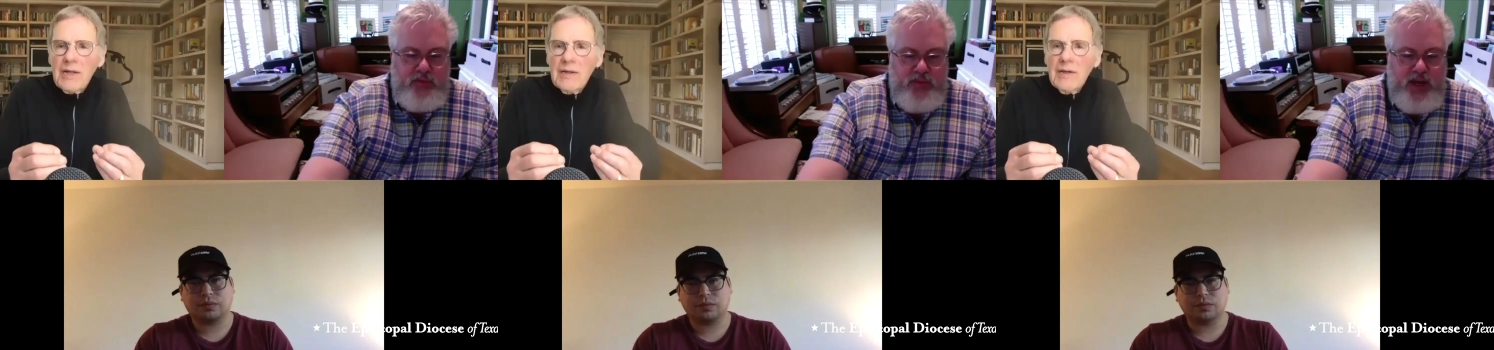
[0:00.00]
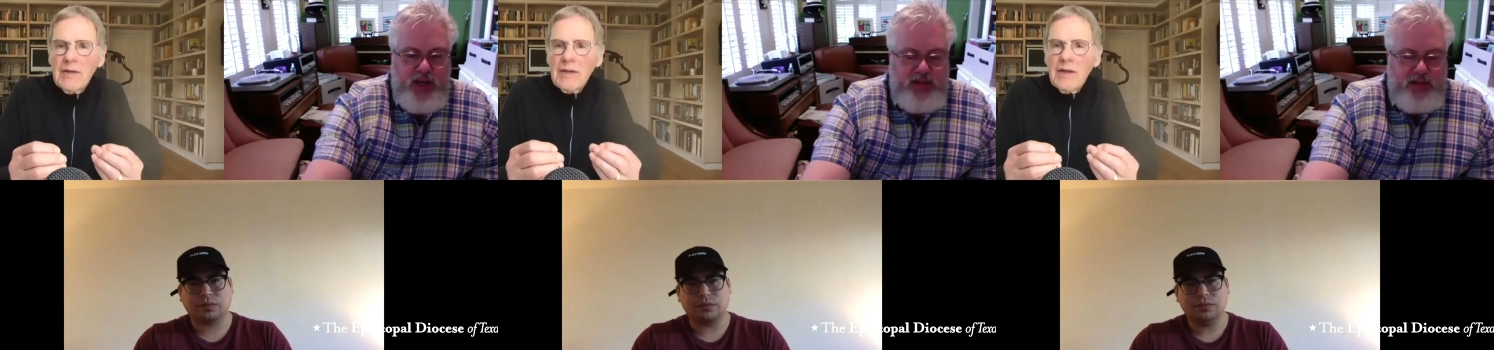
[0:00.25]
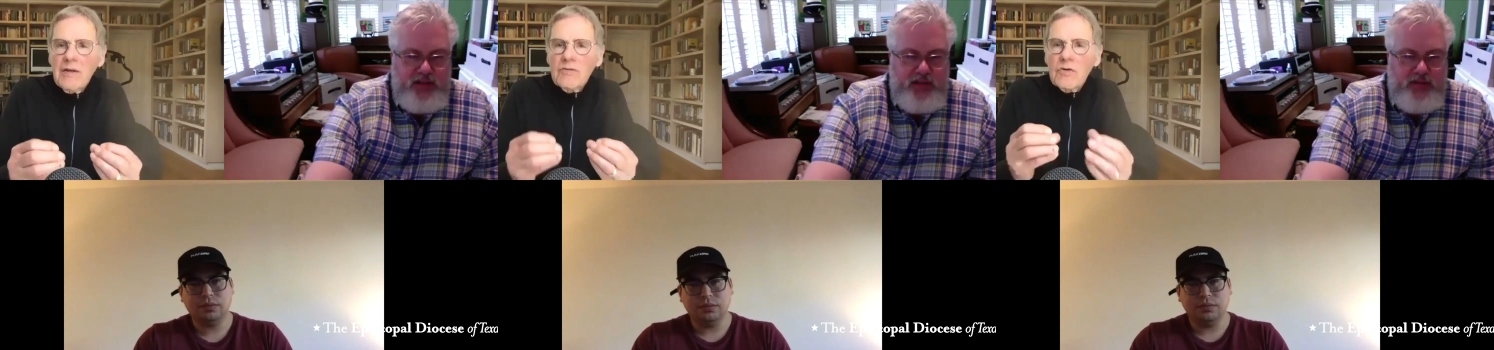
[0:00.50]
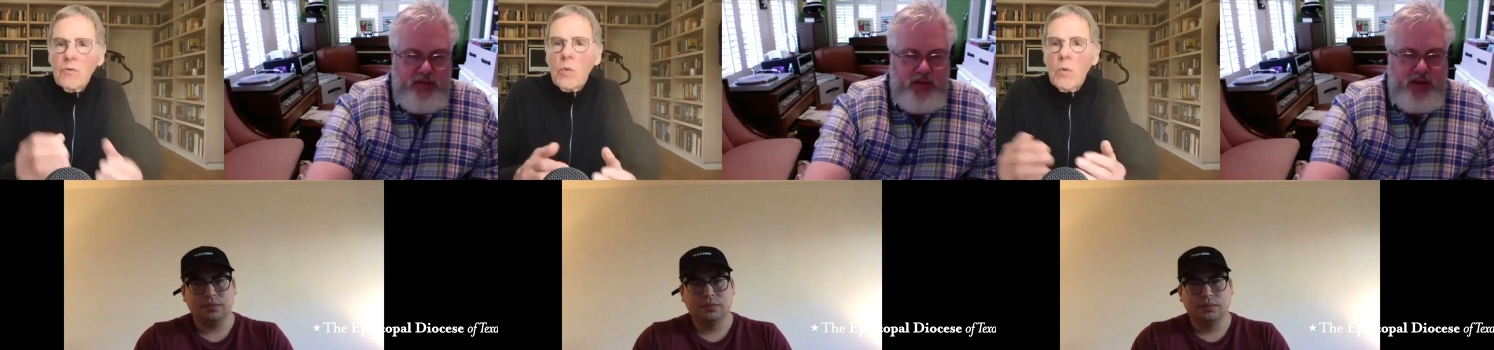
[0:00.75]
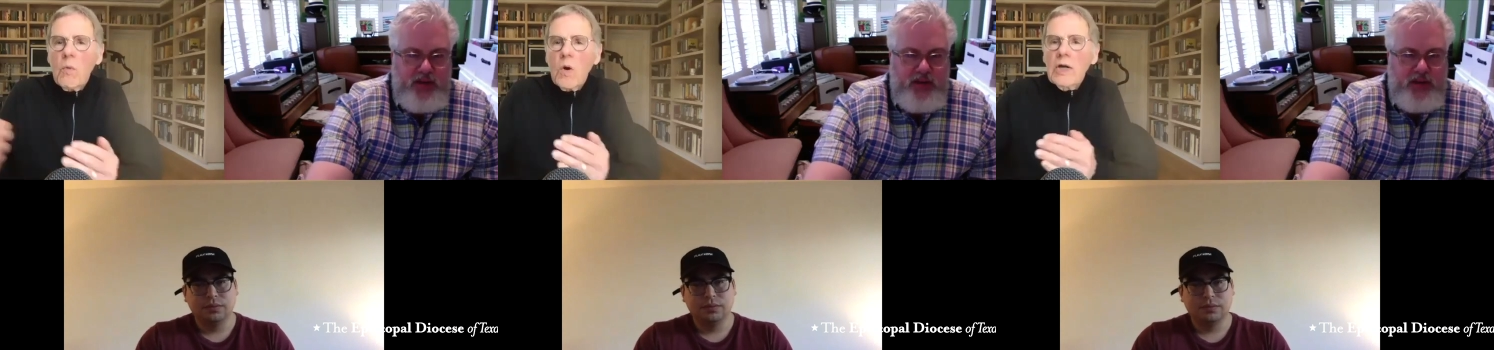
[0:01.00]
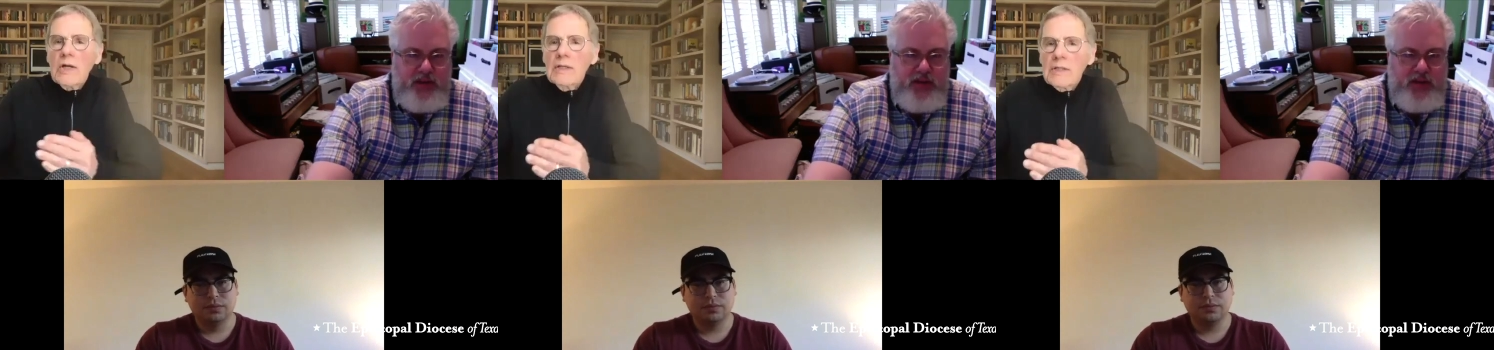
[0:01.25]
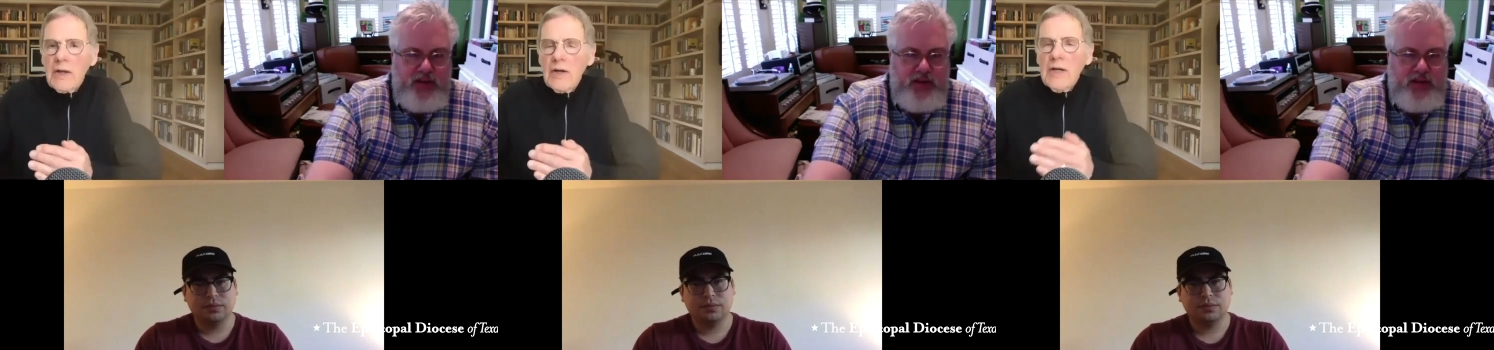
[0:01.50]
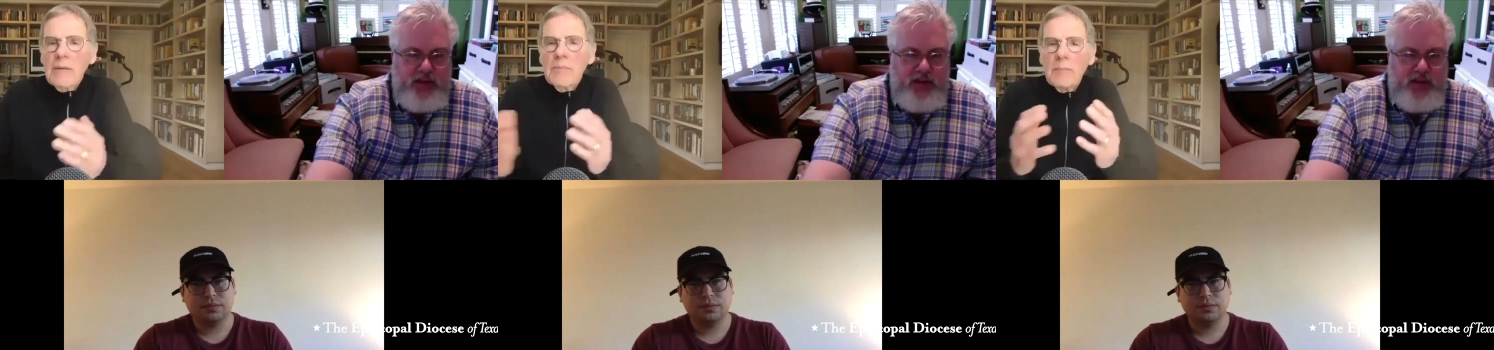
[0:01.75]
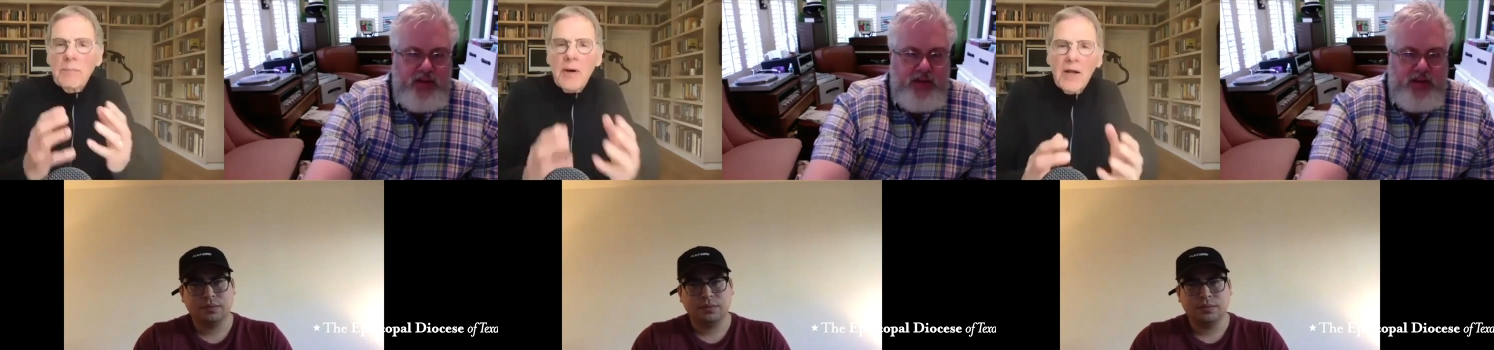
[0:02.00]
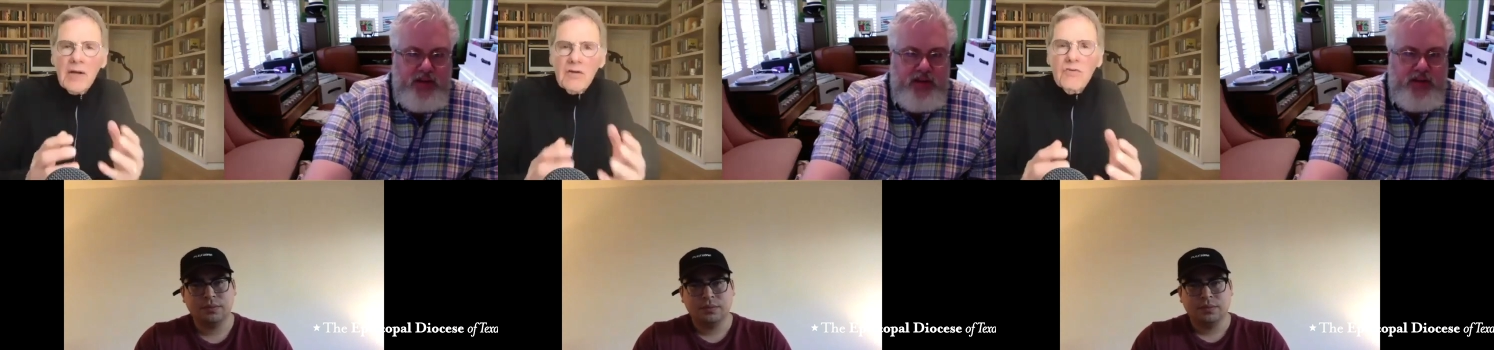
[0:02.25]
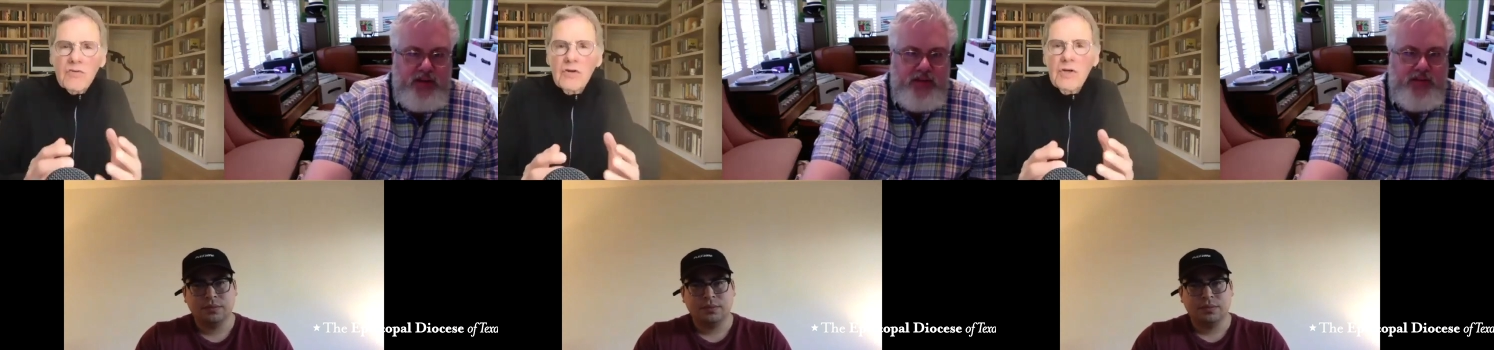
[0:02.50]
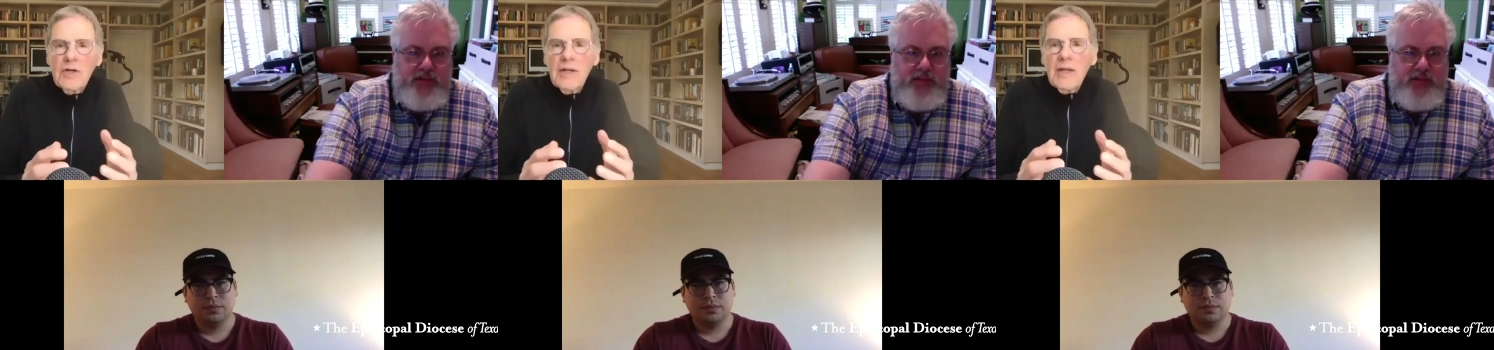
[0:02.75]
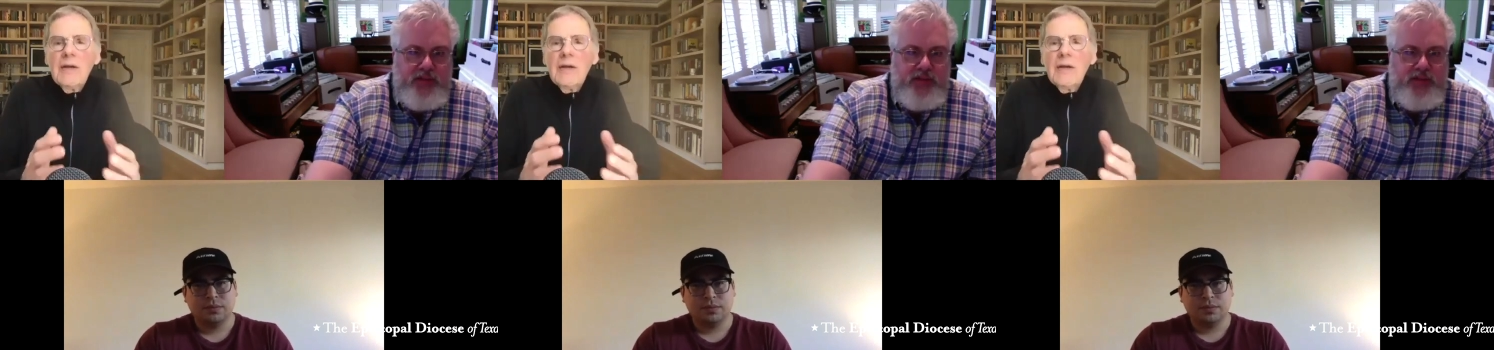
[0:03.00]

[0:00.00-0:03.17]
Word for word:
Speaker 1: Right. So reward clarity, but punish certainty.